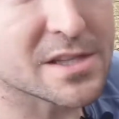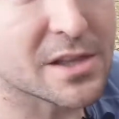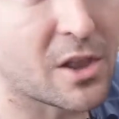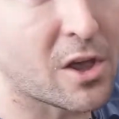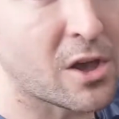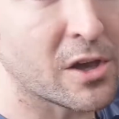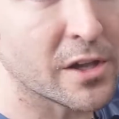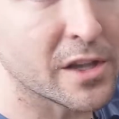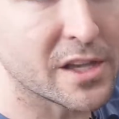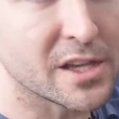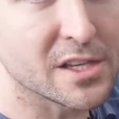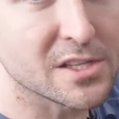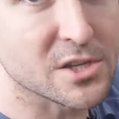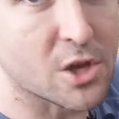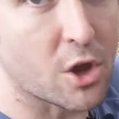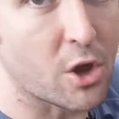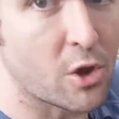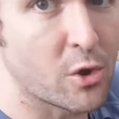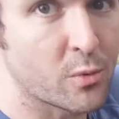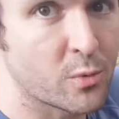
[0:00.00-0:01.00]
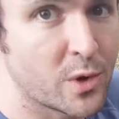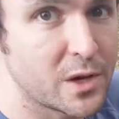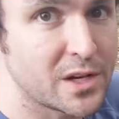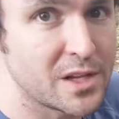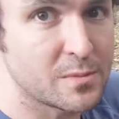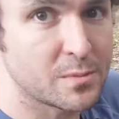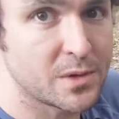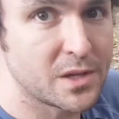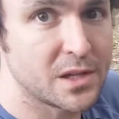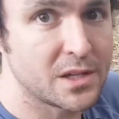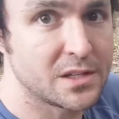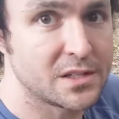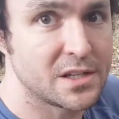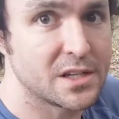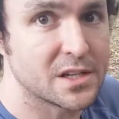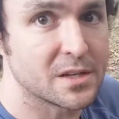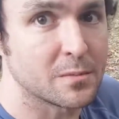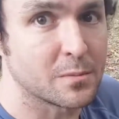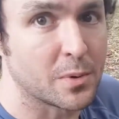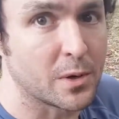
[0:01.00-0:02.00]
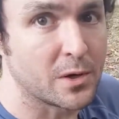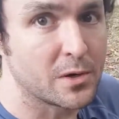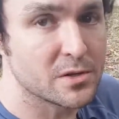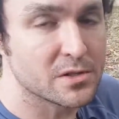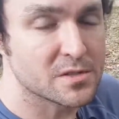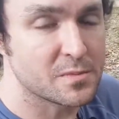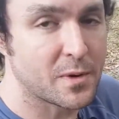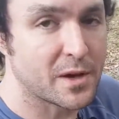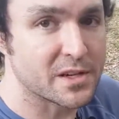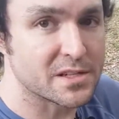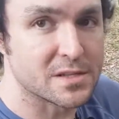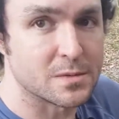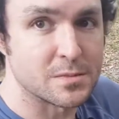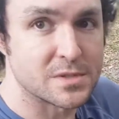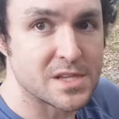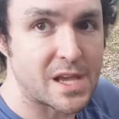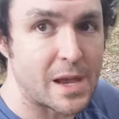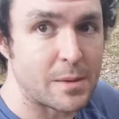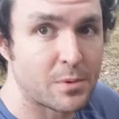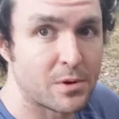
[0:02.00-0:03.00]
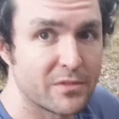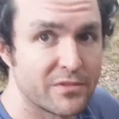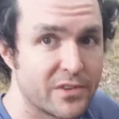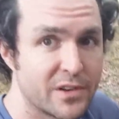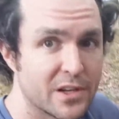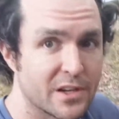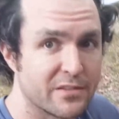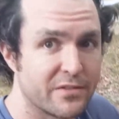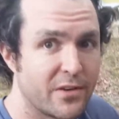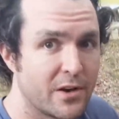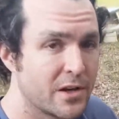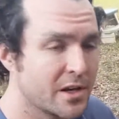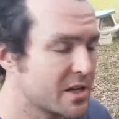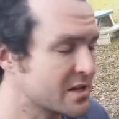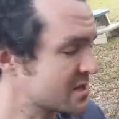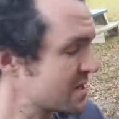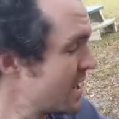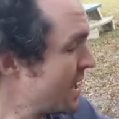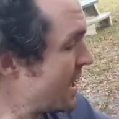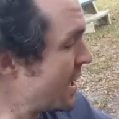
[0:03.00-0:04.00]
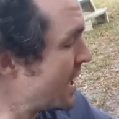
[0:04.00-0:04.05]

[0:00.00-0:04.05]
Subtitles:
log is already being decomposed by some saprophytic fungus,